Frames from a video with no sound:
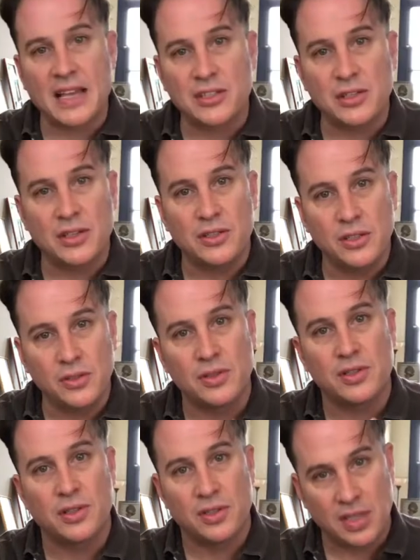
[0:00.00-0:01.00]
ask you to do
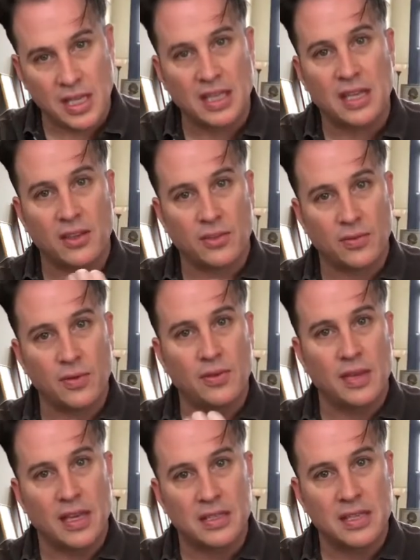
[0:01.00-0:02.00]
as you're thinking
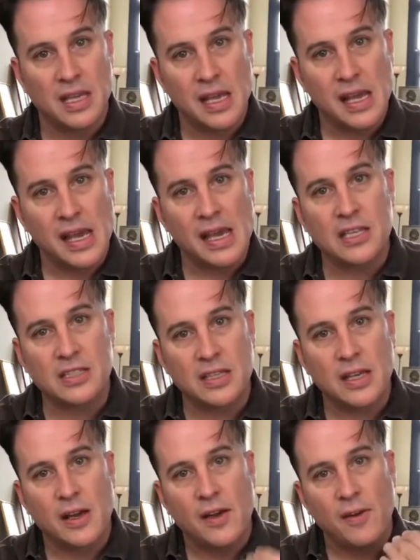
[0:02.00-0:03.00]
through this
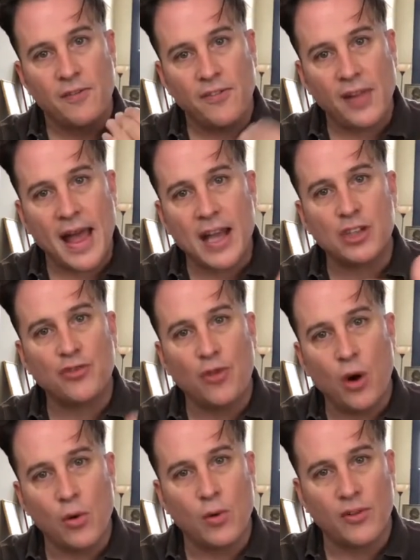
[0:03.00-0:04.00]
is flash
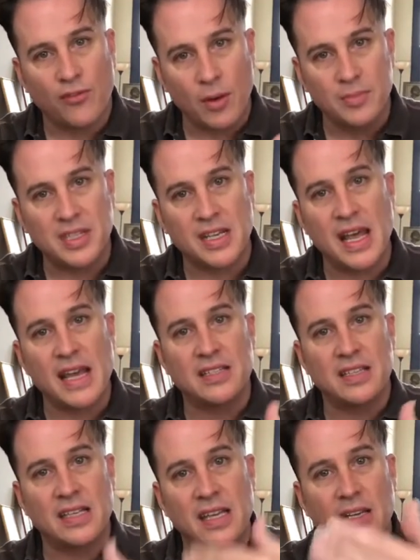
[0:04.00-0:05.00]
forward from today
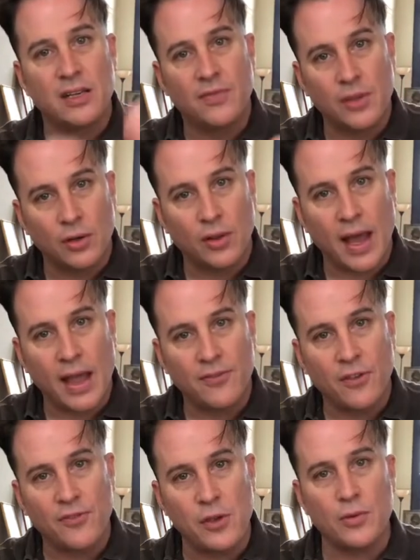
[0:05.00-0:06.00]
to the end of your
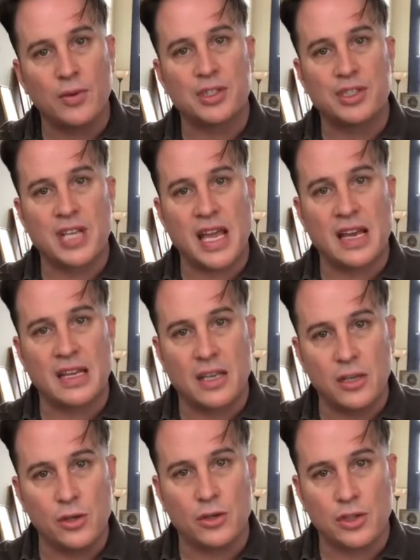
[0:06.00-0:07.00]
life. If you were
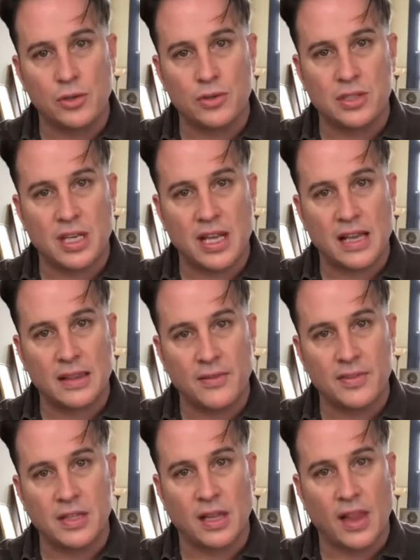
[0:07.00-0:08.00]
standing in your shoes today,
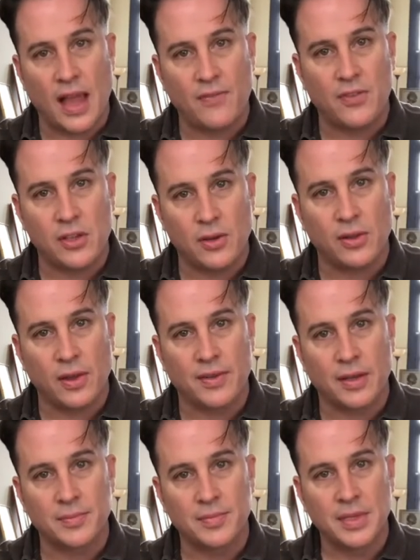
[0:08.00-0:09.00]
living the life that you're
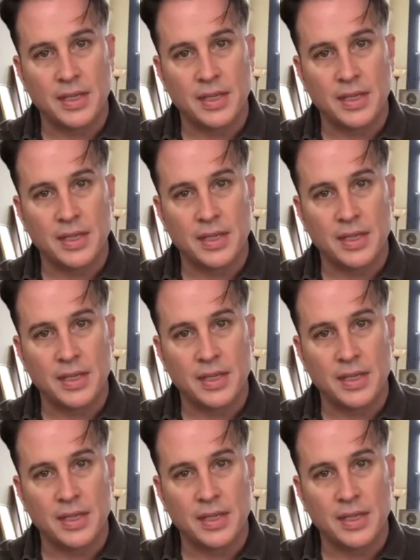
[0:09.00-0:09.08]
living,